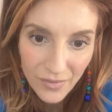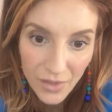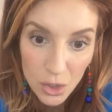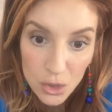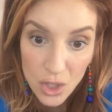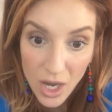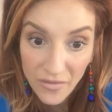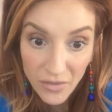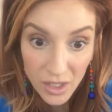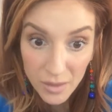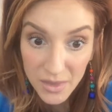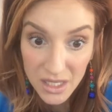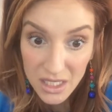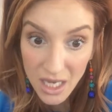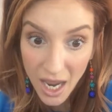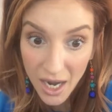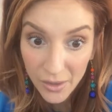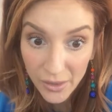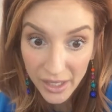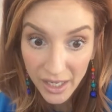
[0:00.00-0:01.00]
Travel can be
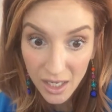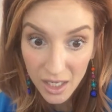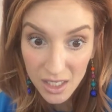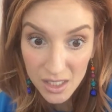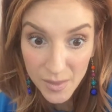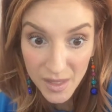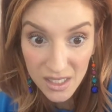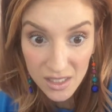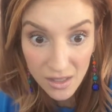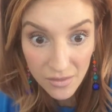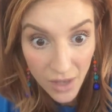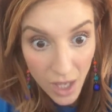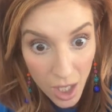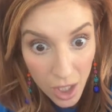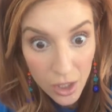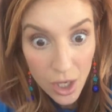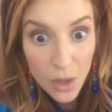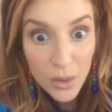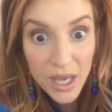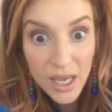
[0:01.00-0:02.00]
tiring and expensive.
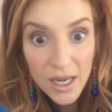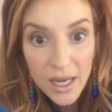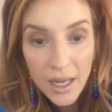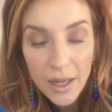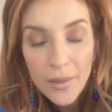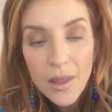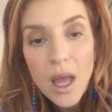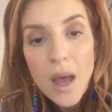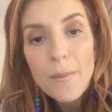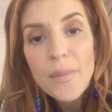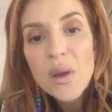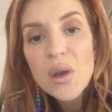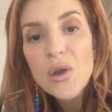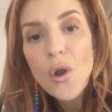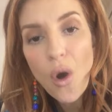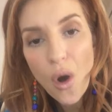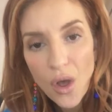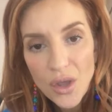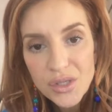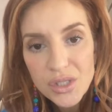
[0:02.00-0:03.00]
No kidding. But it
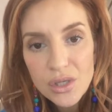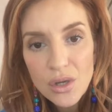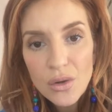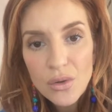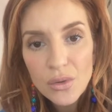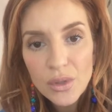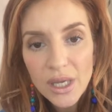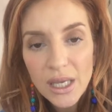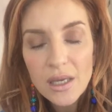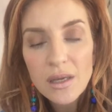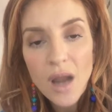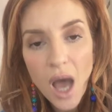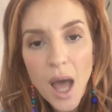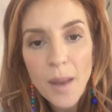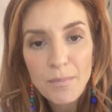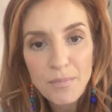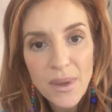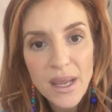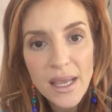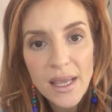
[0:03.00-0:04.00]
also
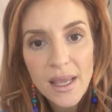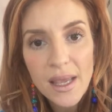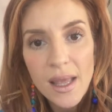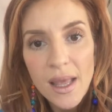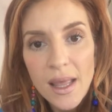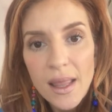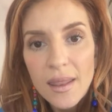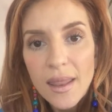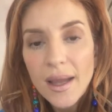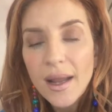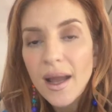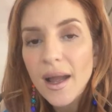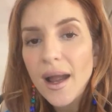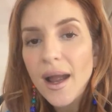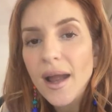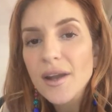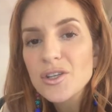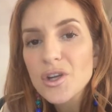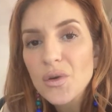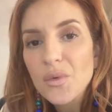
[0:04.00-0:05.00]
cannot be. Like,
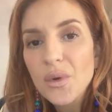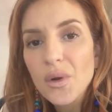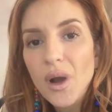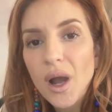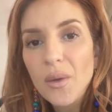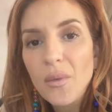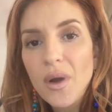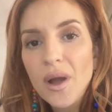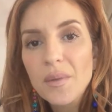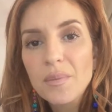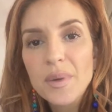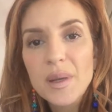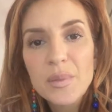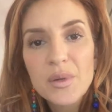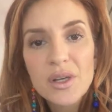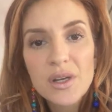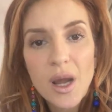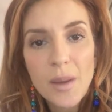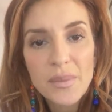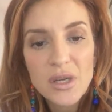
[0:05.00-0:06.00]
I want people
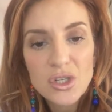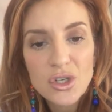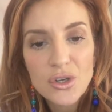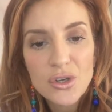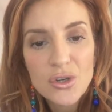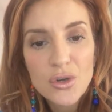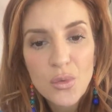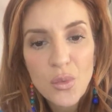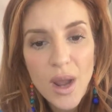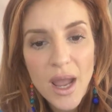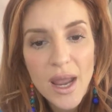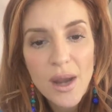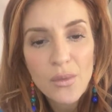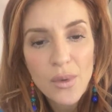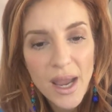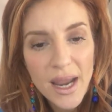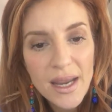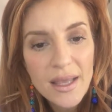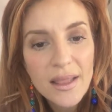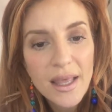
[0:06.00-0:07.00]
to not be turned away,
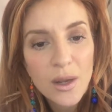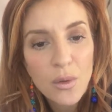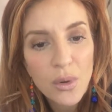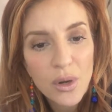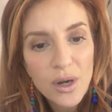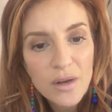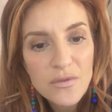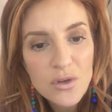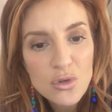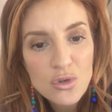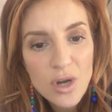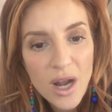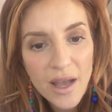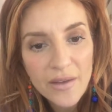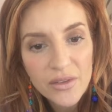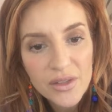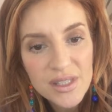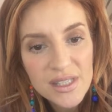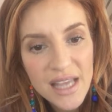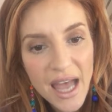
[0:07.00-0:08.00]
right? Like, where have you
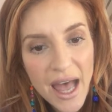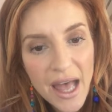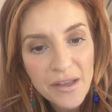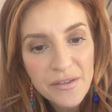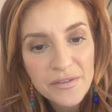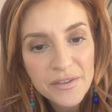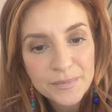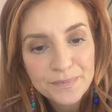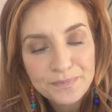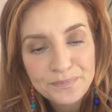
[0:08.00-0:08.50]
traveled, Sav?